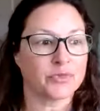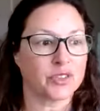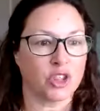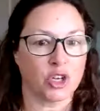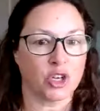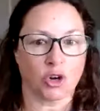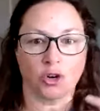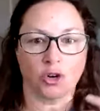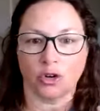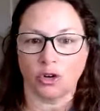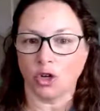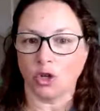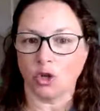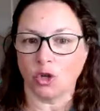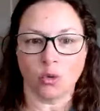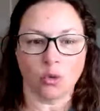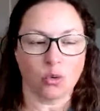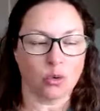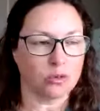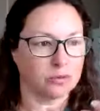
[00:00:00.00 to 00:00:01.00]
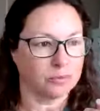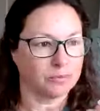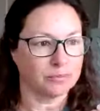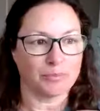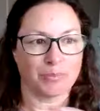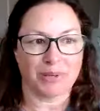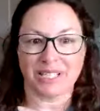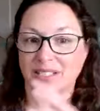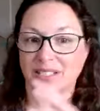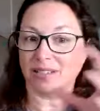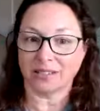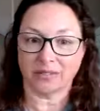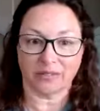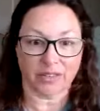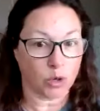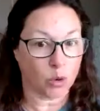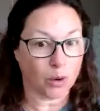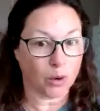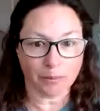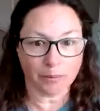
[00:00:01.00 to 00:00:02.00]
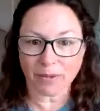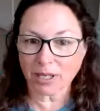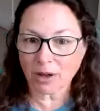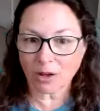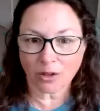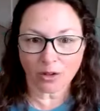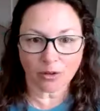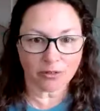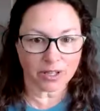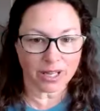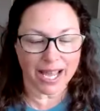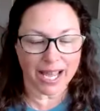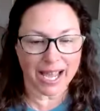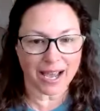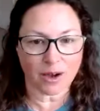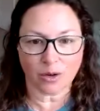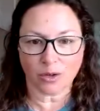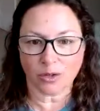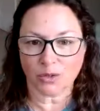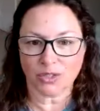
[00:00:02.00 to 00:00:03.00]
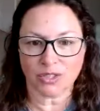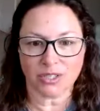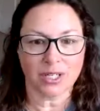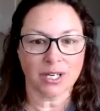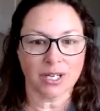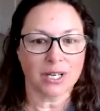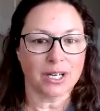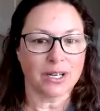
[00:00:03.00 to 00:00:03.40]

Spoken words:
There are new pieces of equipment all over the house.